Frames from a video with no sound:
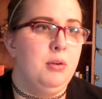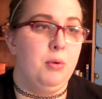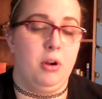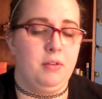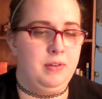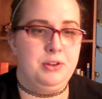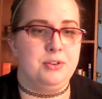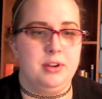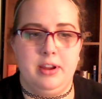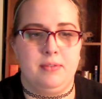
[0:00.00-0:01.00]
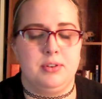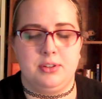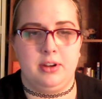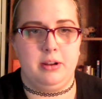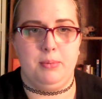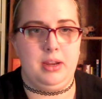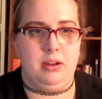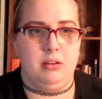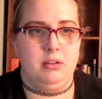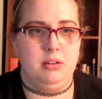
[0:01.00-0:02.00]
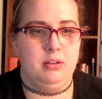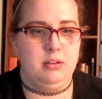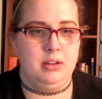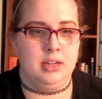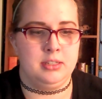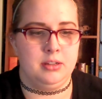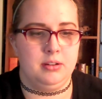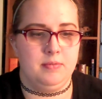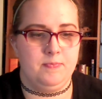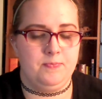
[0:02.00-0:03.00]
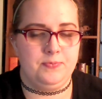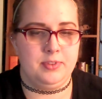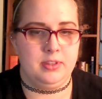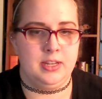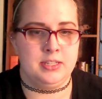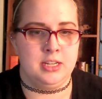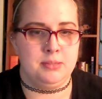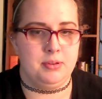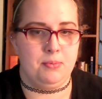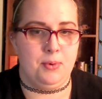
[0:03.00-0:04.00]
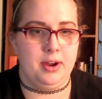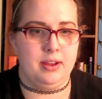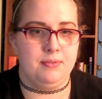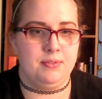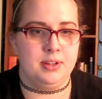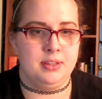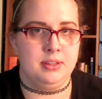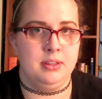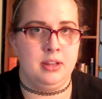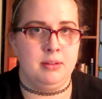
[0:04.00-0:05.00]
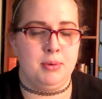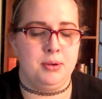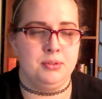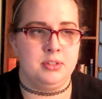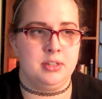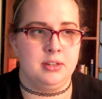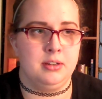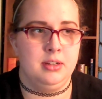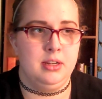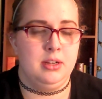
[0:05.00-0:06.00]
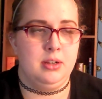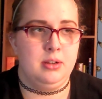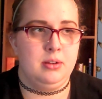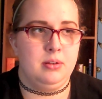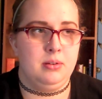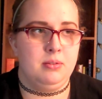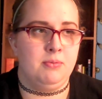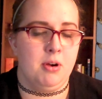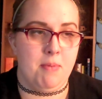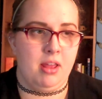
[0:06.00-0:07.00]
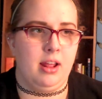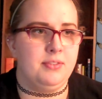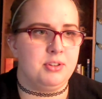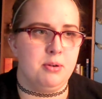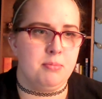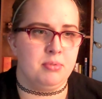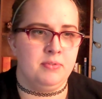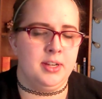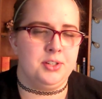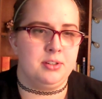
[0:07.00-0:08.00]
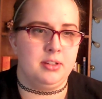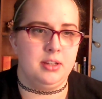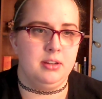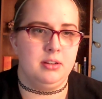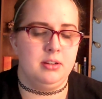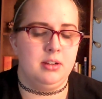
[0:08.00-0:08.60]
what our future endeavors are going to be as husband and wife, as opposed to where my life's going professionally.